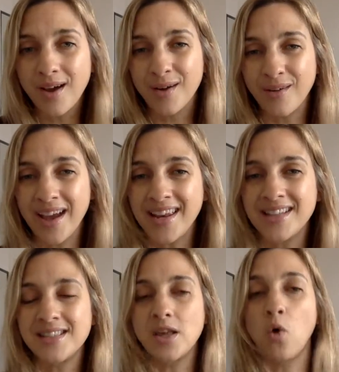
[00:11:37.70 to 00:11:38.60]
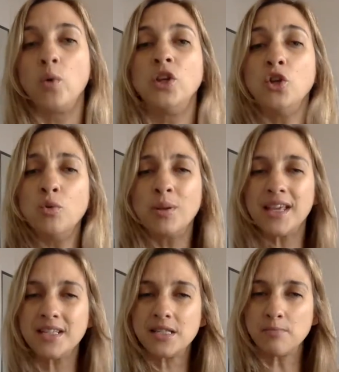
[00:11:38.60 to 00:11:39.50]
right? And so when you
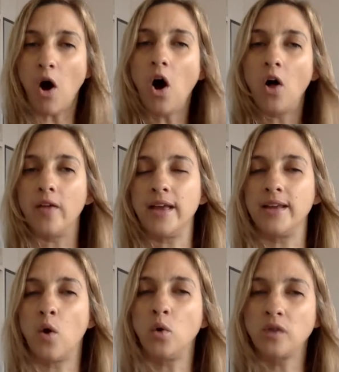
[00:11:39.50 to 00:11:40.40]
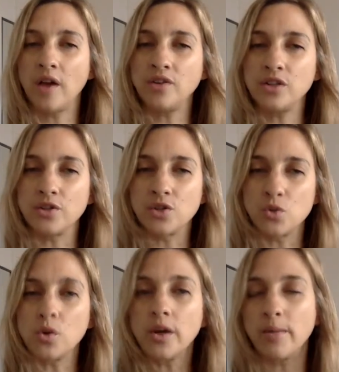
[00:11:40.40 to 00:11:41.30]
play small and hold on to your
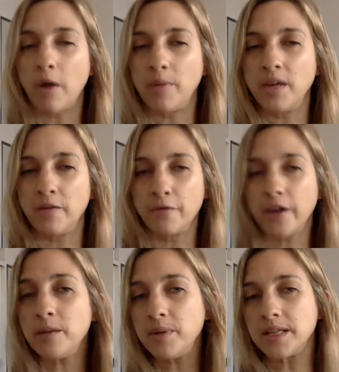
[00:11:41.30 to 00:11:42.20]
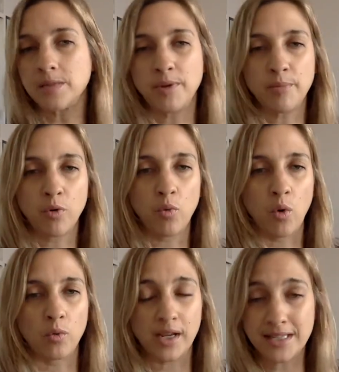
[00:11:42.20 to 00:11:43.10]
story about being afraid because people
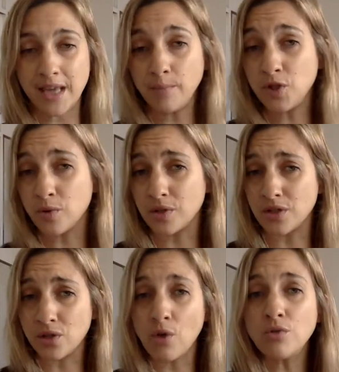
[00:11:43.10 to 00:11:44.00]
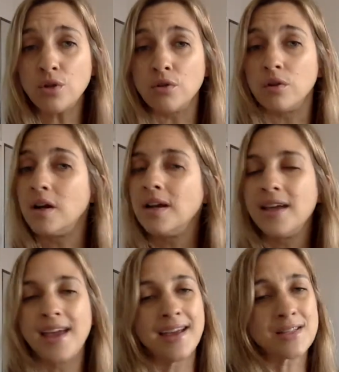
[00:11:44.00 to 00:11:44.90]
won't accept you or disown you,
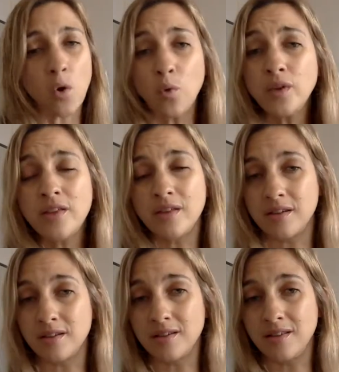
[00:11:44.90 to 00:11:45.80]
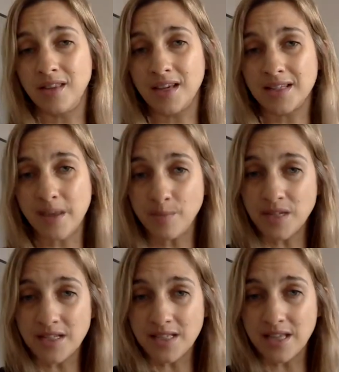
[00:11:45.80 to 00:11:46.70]
it's only the
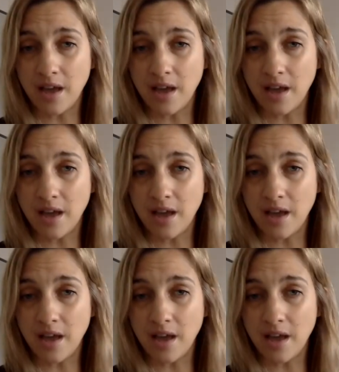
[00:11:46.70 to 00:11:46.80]
acceptance